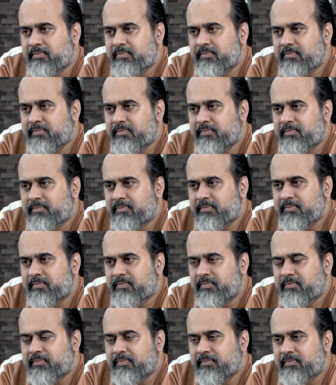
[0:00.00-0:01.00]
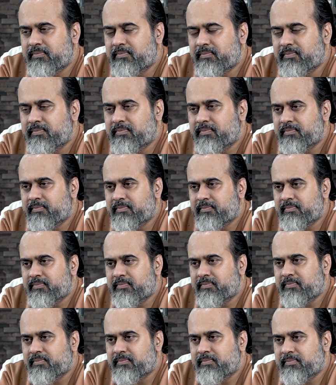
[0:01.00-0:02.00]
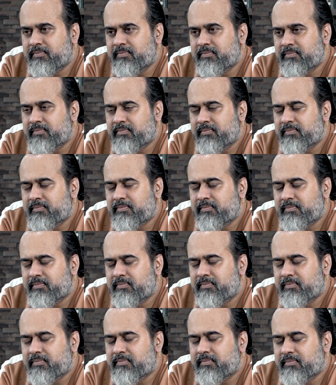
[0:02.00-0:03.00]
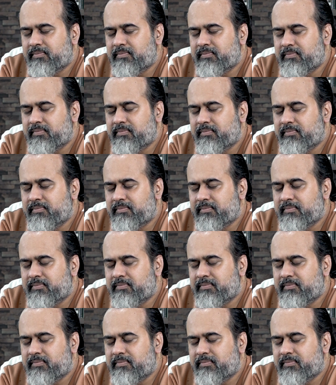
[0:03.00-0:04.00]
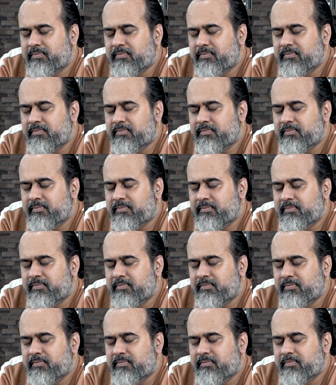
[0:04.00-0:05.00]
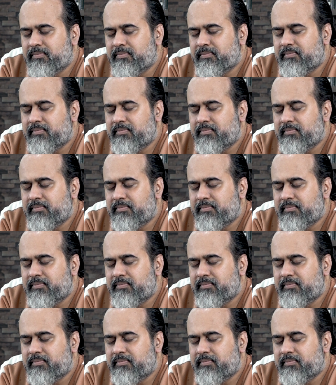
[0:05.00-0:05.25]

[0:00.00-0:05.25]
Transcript: [no speech]